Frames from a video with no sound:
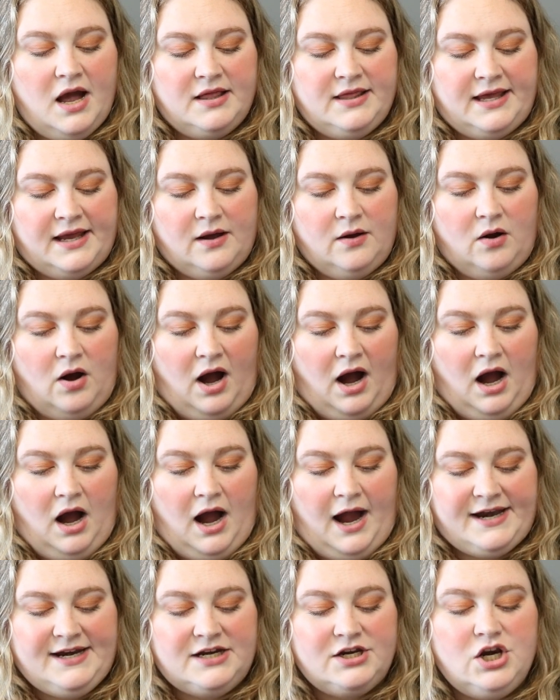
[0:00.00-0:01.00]
like
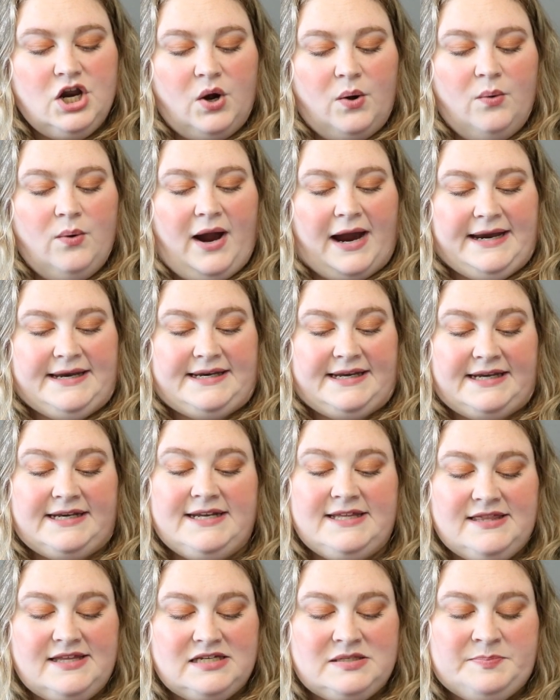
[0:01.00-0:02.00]
I didn't know I
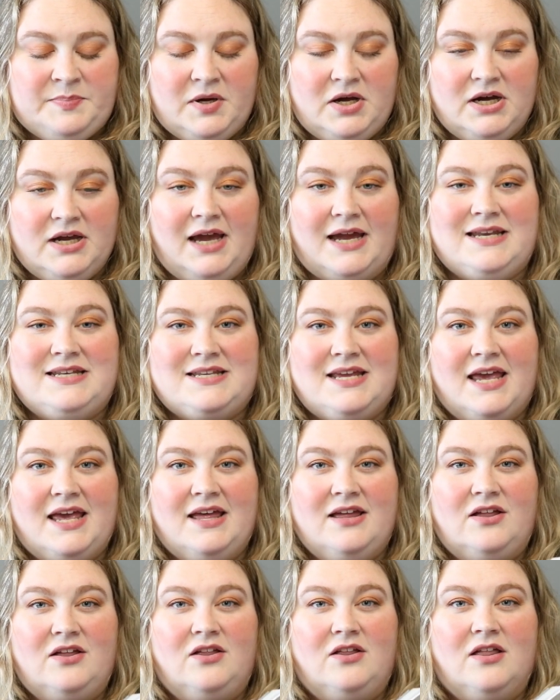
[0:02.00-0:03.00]
needed this book
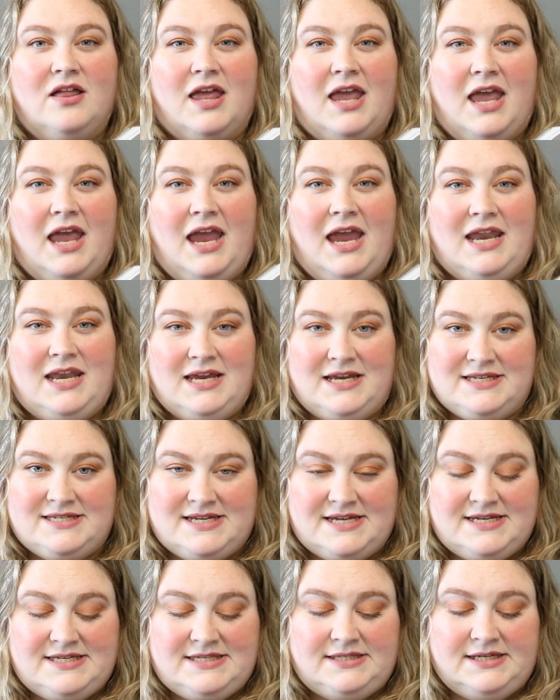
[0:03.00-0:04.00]
until it
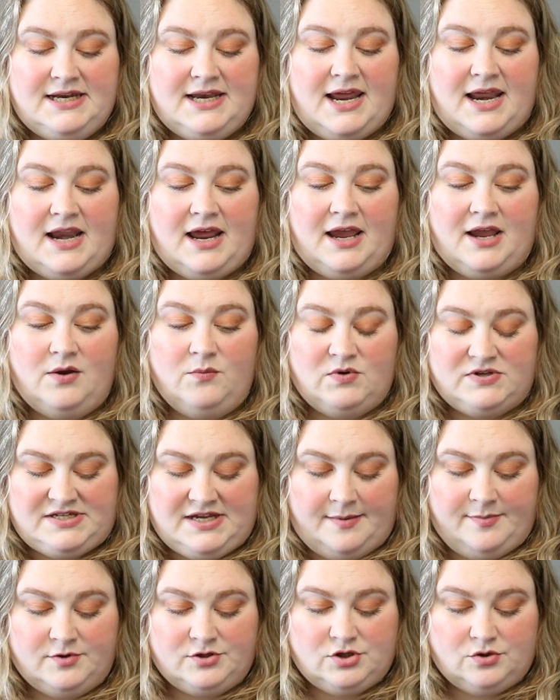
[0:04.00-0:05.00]
existed and I was
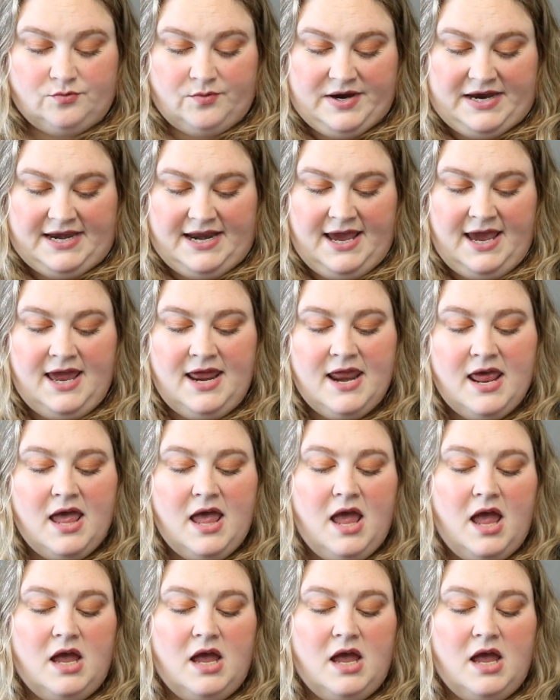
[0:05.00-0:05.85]
able to read it.